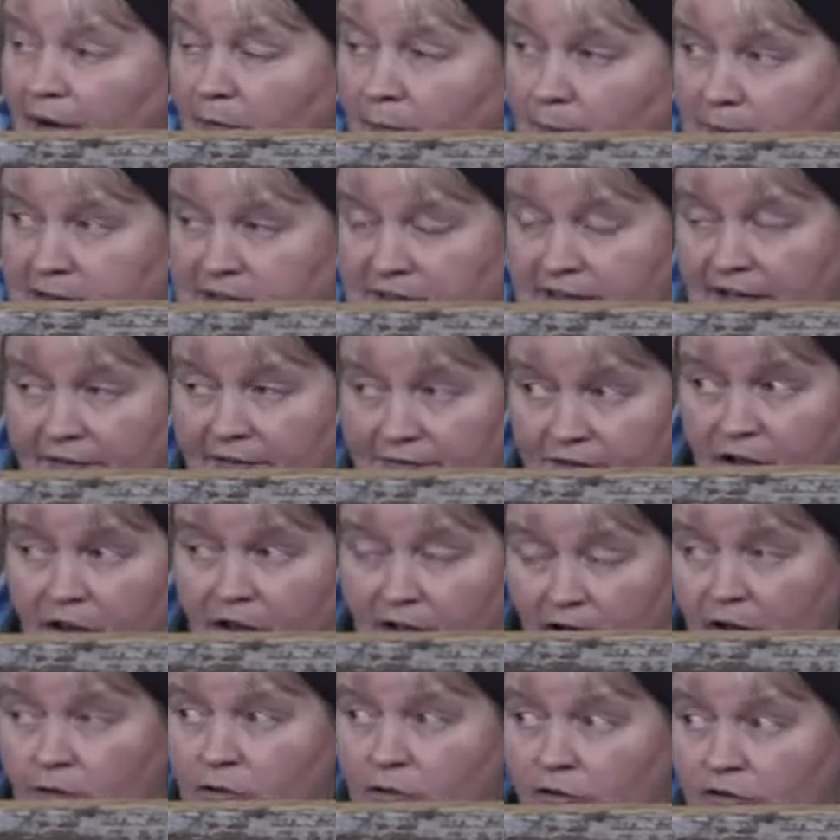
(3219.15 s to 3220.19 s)
And we did have our,
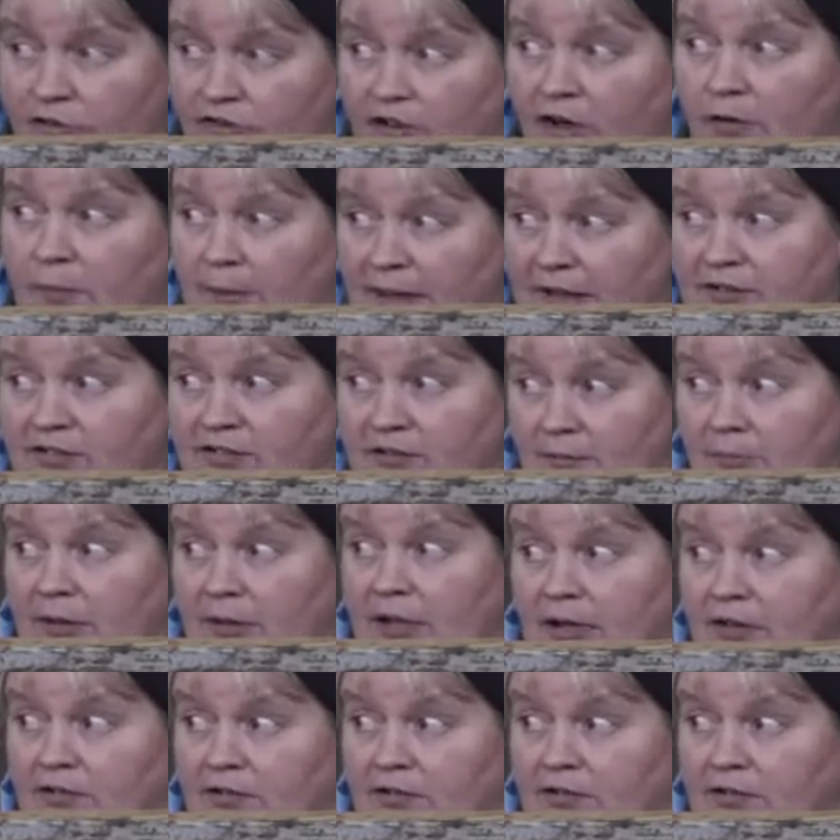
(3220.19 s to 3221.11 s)
our local show. We had some,